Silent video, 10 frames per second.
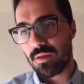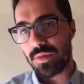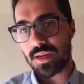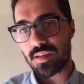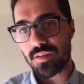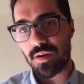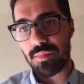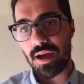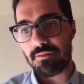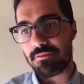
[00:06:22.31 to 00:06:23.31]
Because if I'm
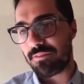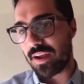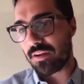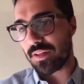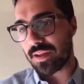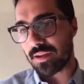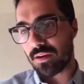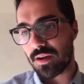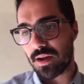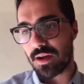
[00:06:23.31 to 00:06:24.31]
not
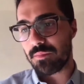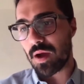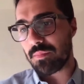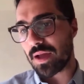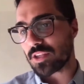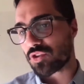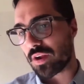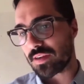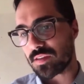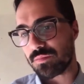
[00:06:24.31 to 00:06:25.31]
failing, I'm not
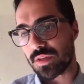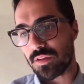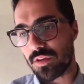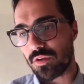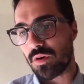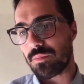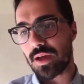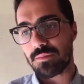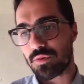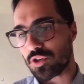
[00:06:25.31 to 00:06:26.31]
trying something new. I'm
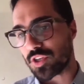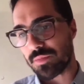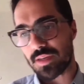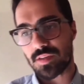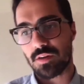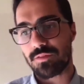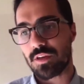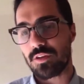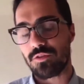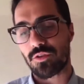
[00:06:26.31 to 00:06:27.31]
not pushing myself in
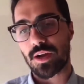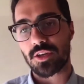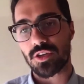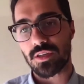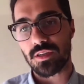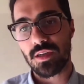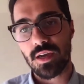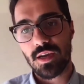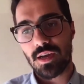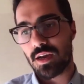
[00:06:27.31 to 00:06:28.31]
a new direction,
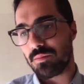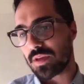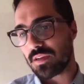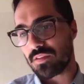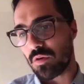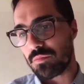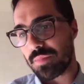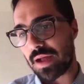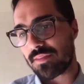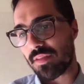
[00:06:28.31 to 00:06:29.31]
because no one
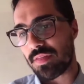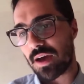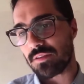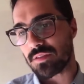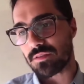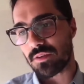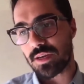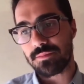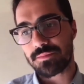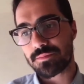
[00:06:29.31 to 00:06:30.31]
bats 1,000, right?